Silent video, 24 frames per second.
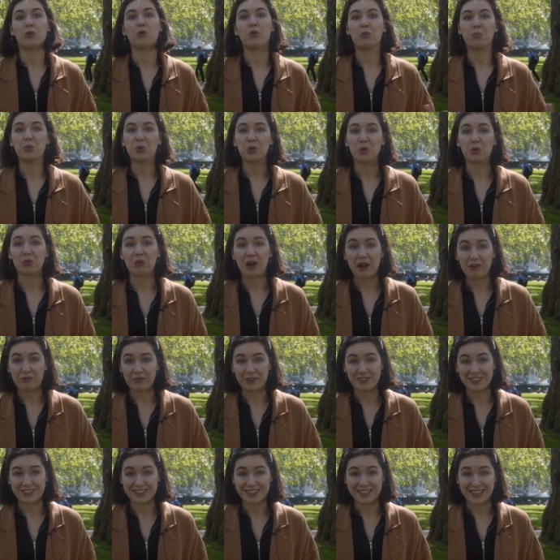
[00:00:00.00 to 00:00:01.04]
or more
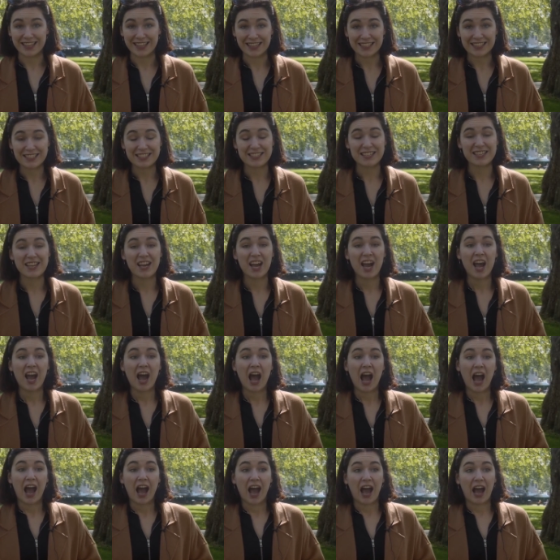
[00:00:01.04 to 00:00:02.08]
references,
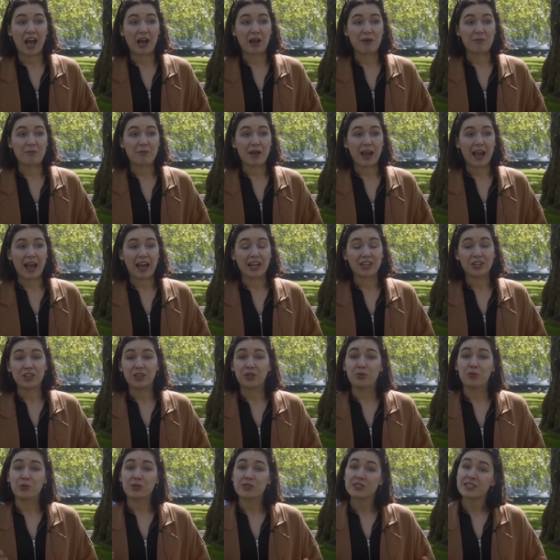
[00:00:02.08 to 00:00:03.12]
and
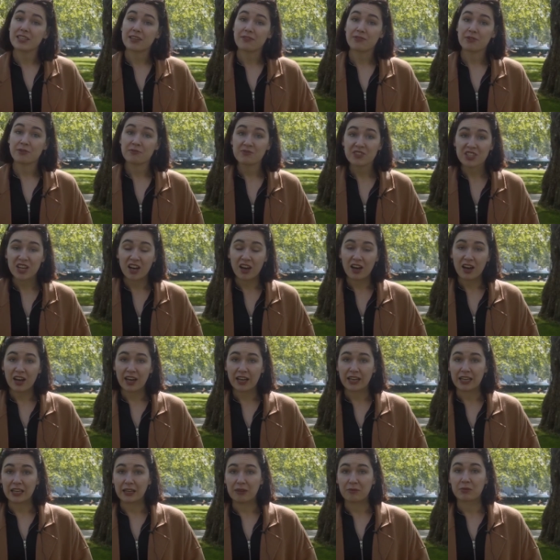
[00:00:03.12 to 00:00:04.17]
you want to give them
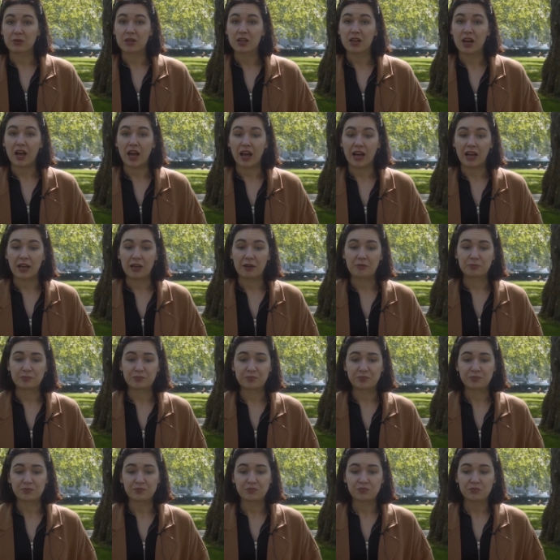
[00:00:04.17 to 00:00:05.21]
time.
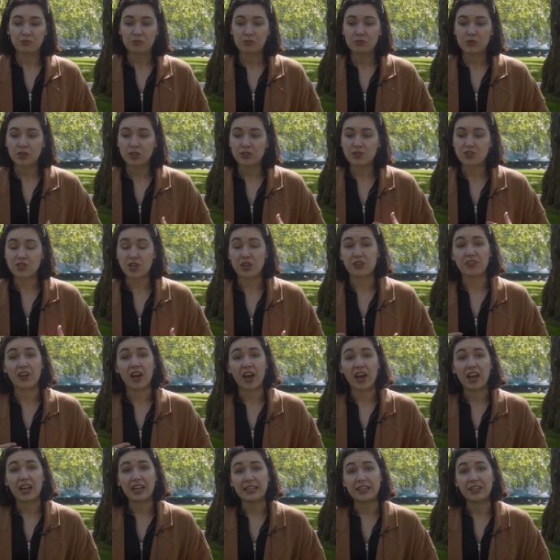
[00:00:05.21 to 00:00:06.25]
So
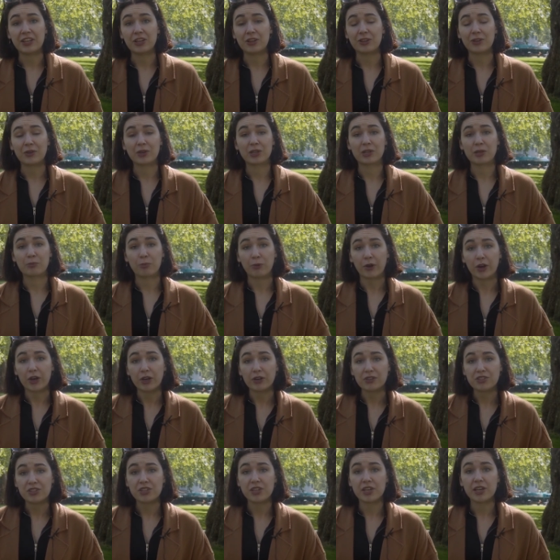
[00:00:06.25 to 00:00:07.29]
the earlier you can
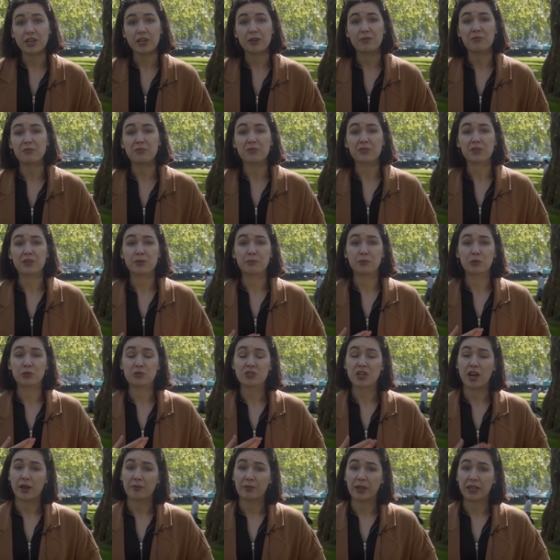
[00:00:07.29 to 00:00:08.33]
approach them, the
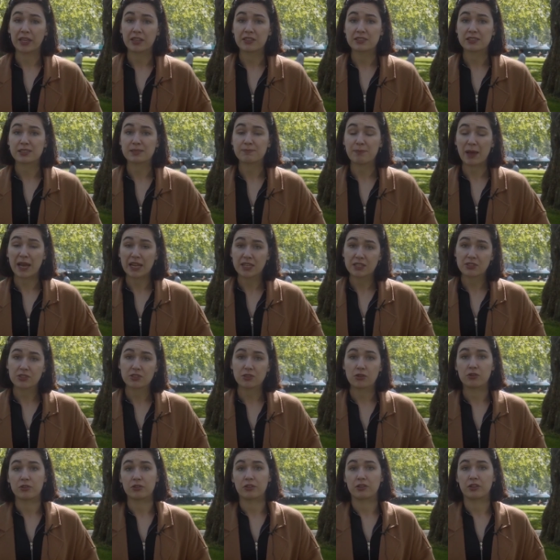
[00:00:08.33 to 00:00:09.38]
more time they can
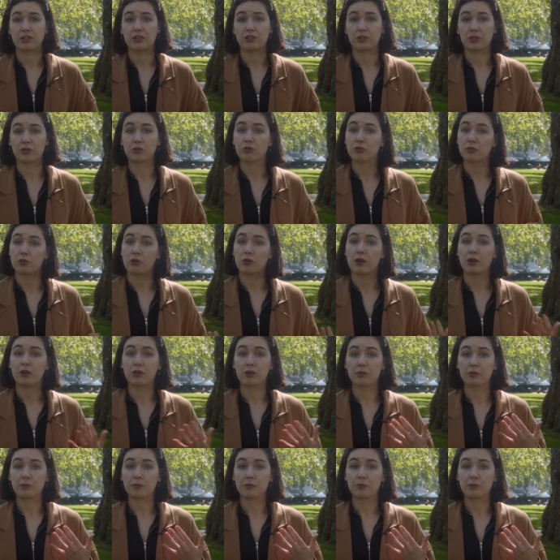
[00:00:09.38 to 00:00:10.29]
spend on your